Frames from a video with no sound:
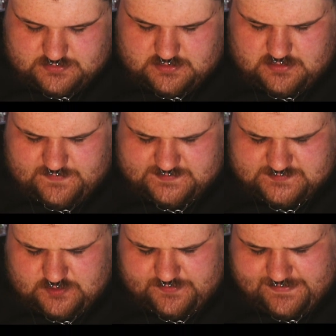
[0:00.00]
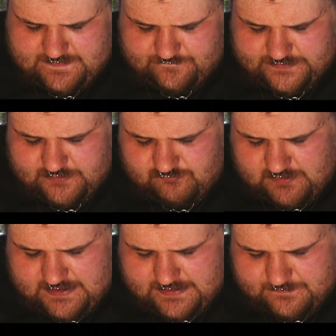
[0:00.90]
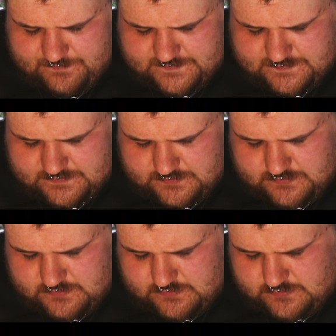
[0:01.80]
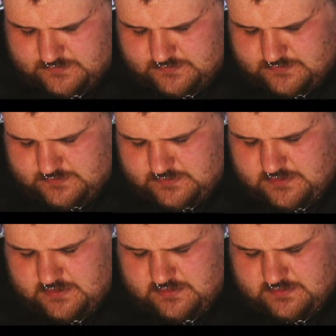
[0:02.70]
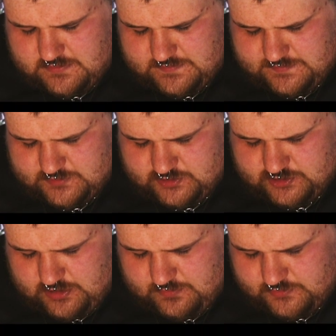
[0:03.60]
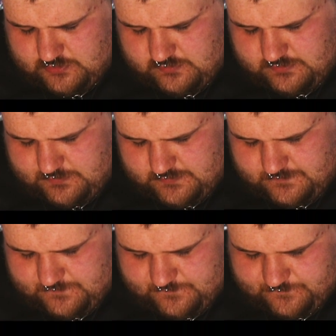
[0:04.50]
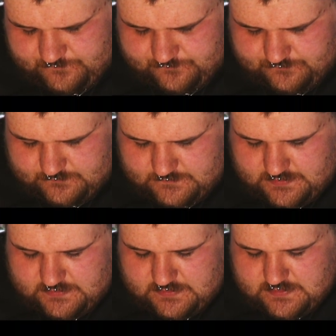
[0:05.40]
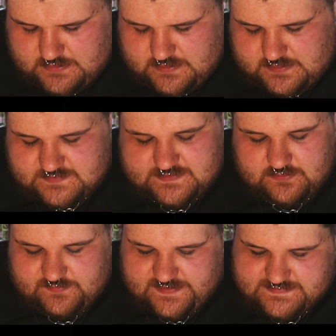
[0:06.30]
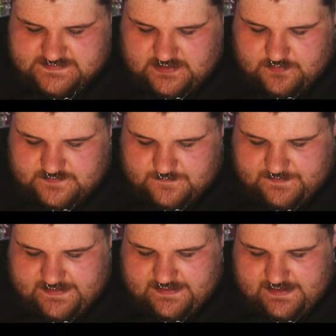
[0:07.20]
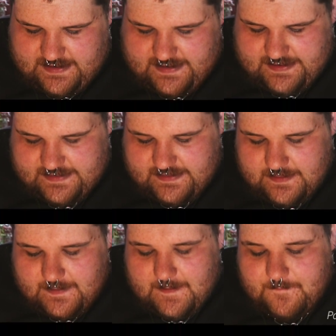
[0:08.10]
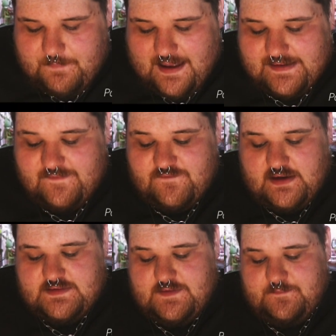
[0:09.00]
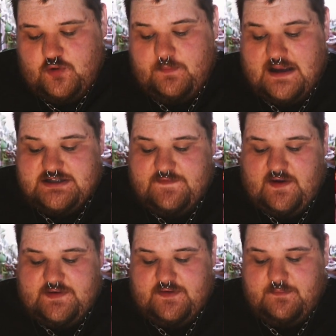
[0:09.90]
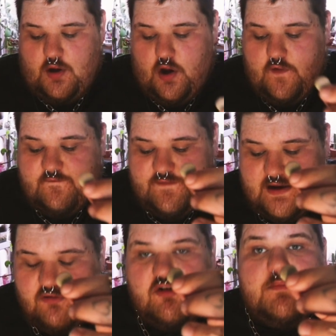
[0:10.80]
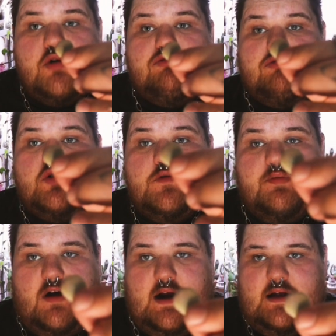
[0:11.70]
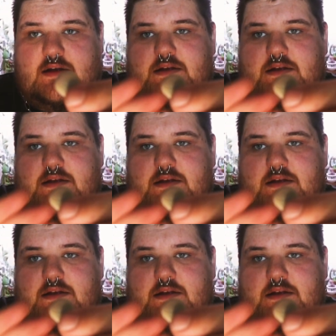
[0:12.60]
Oh, they're so carefully wrapped. Oh, so adorable. So this is going to be a pachyphytum or pachyphytum ovirum rubra.